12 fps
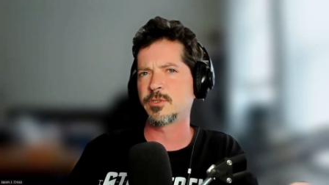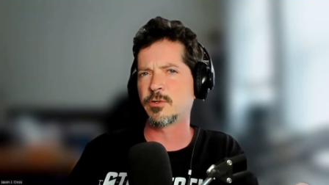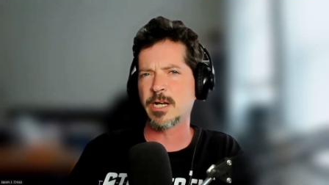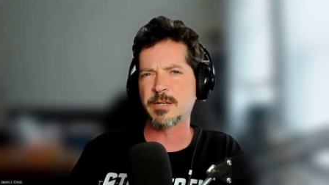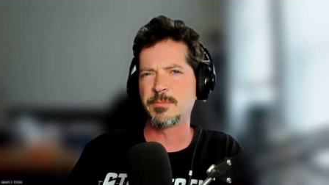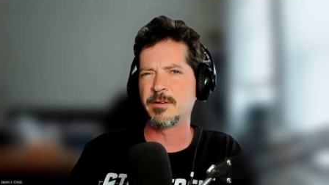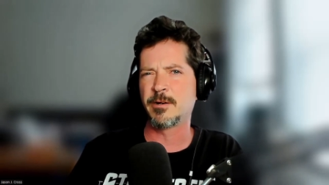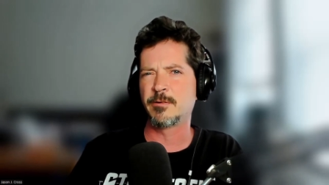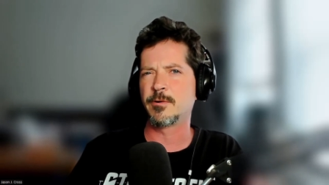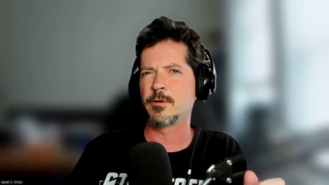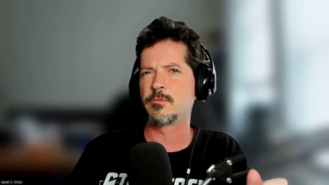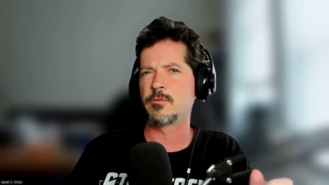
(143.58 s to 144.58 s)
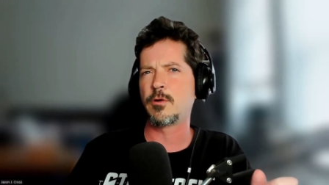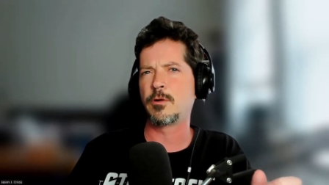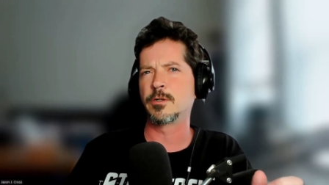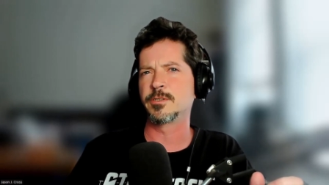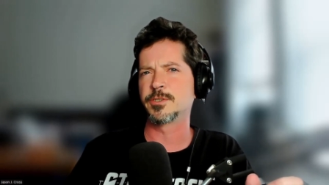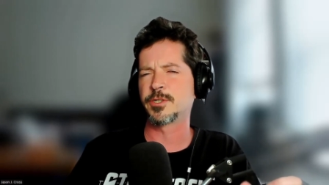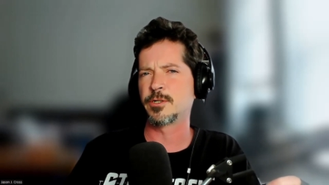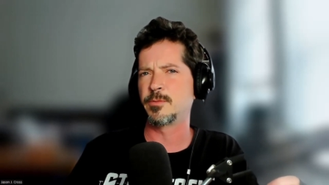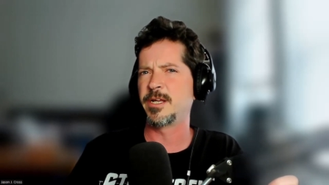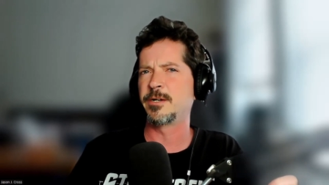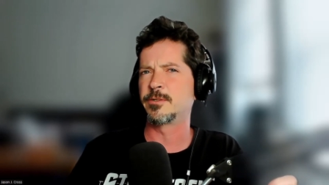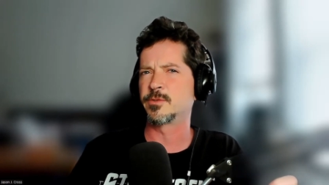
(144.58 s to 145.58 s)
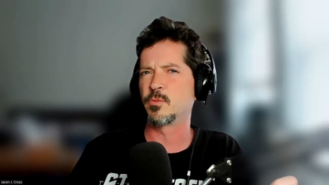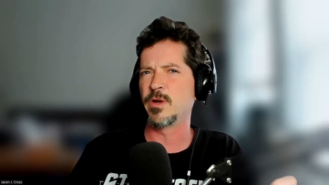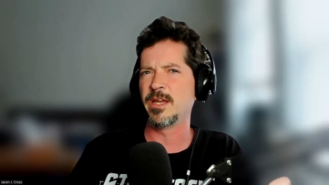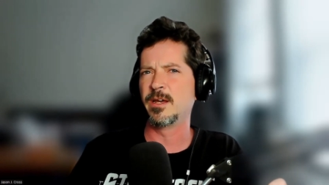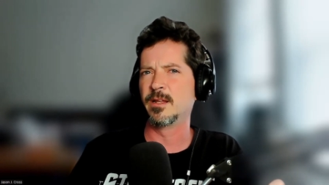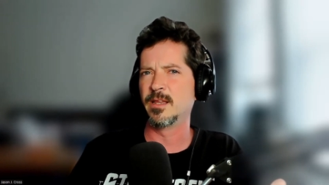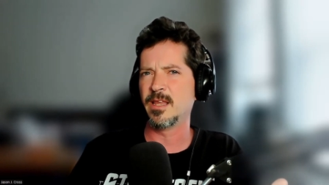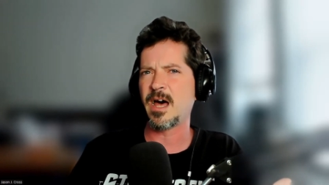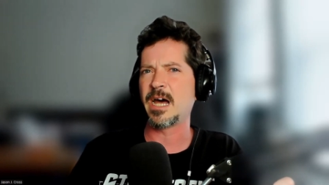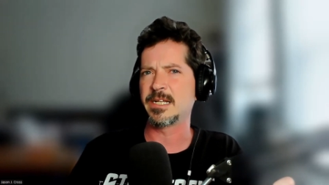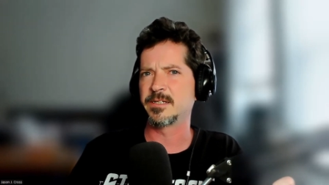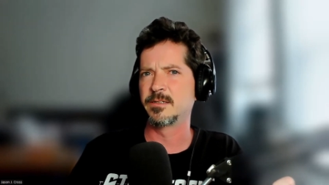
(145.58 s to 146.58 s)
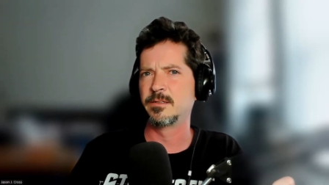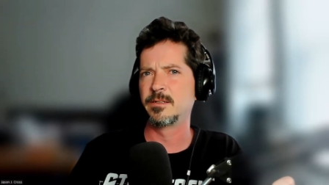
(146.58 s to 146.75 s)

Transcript: correct me if I'm wrong, Terminators weigh a lot.